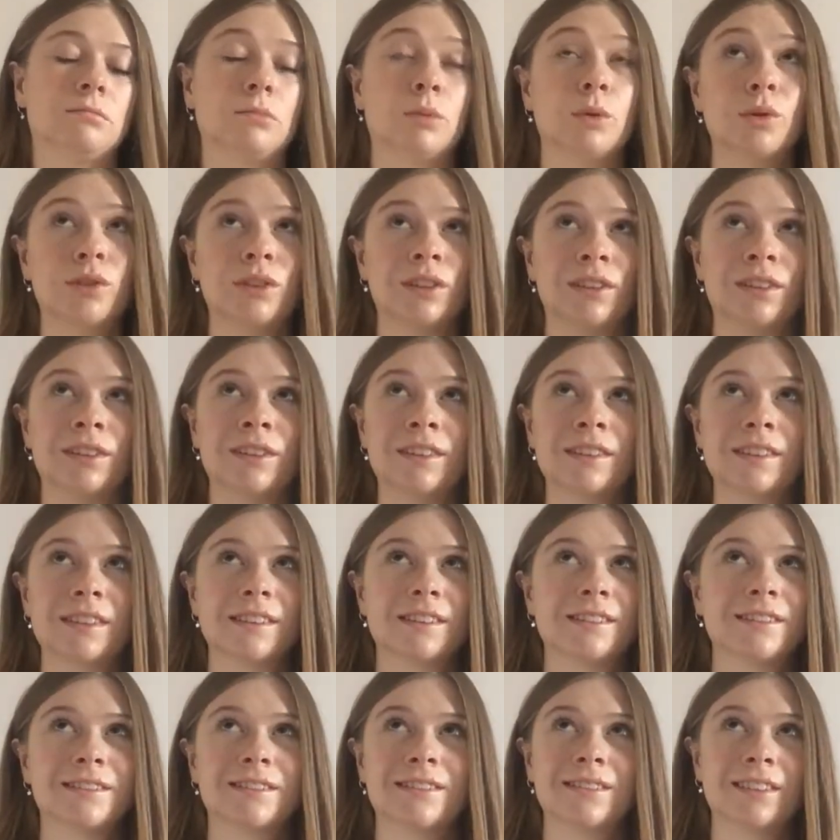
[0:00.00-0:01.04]
portaloos,
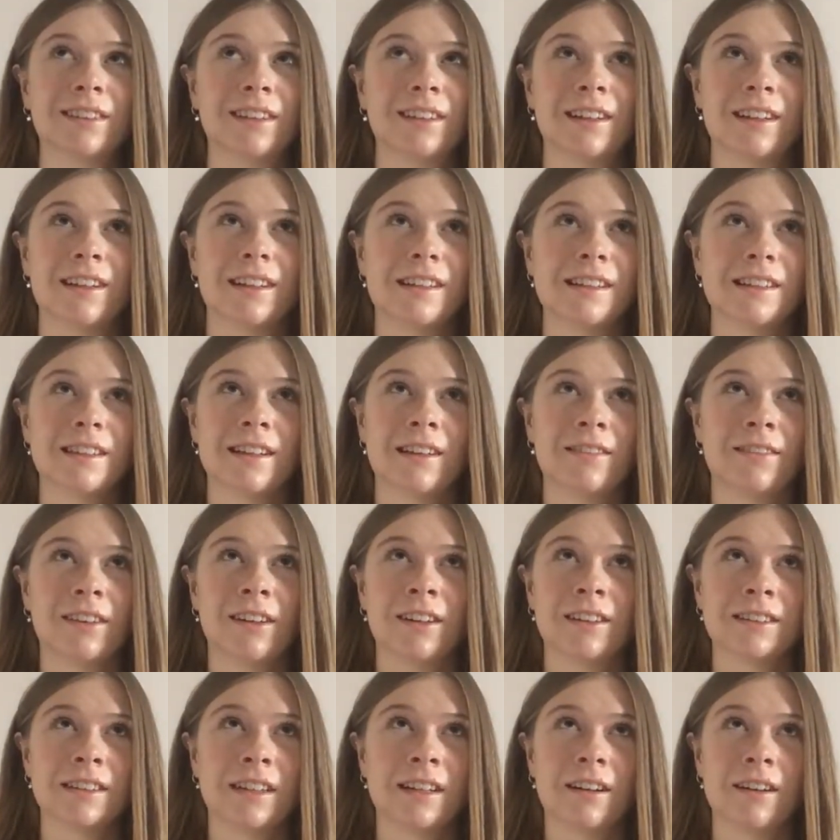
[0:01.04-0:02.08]
as lovely
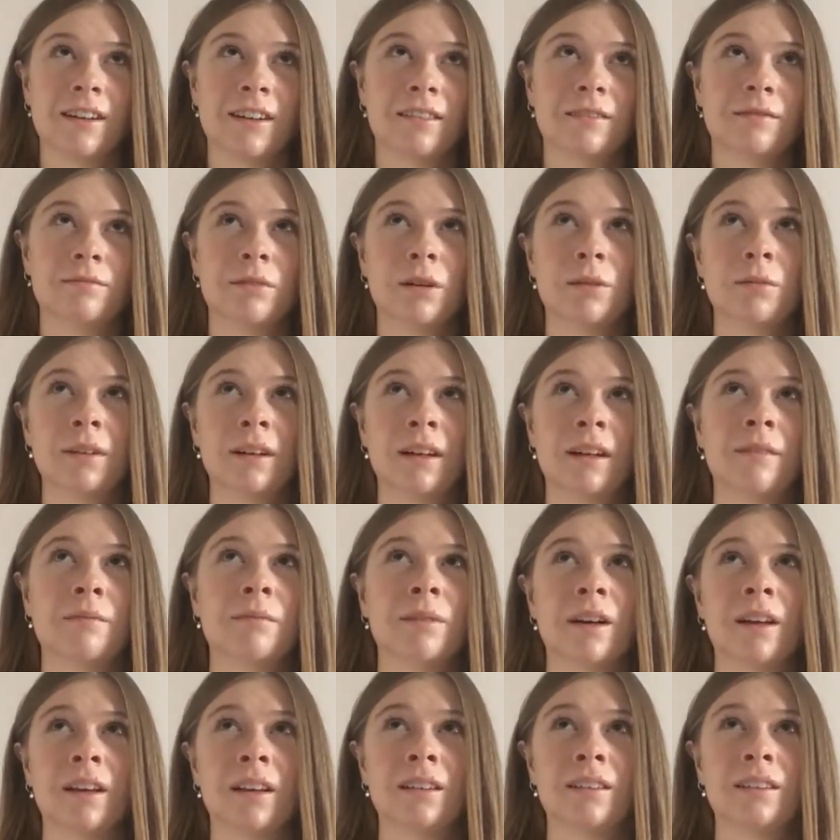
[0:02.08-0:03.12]
as they are, probably
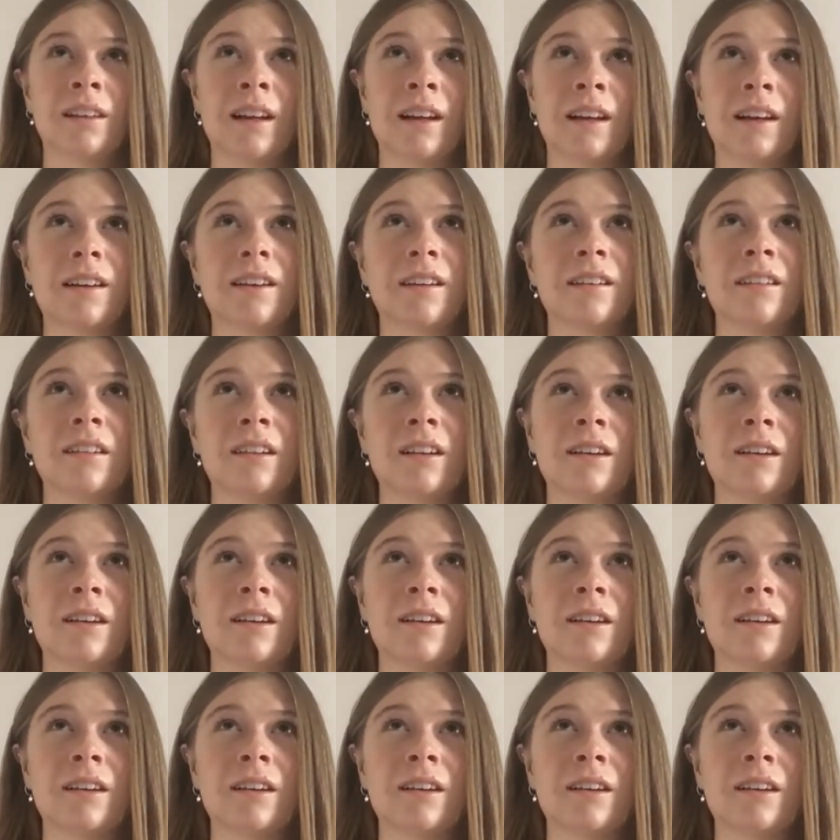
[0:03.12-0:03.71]
by like